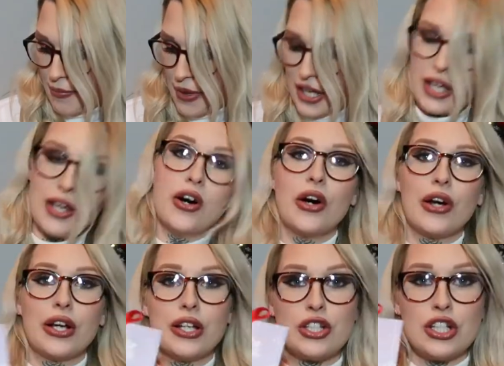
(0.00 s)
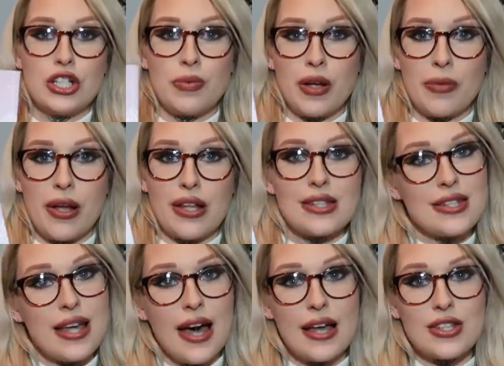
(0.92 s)
make your own gingerbread man
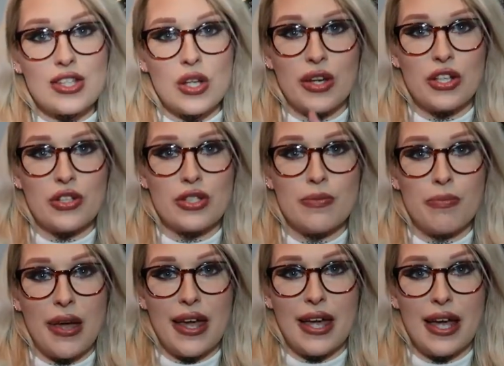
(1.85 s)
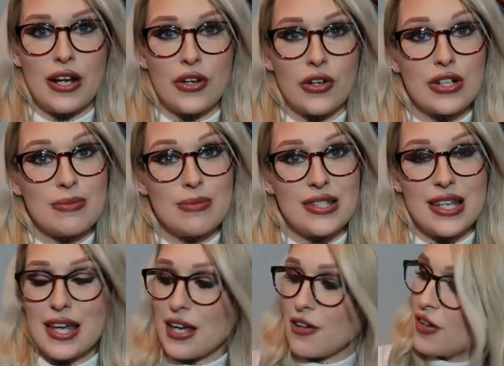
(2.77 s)
set so we could do some baking on Christmas
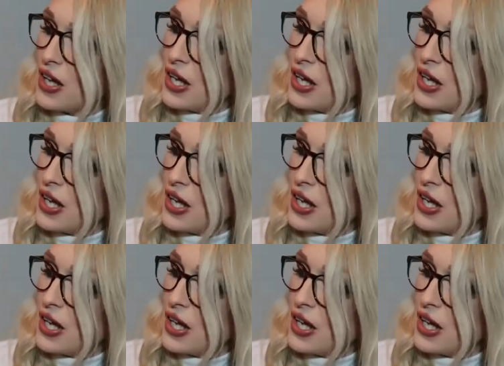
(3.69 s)
Eve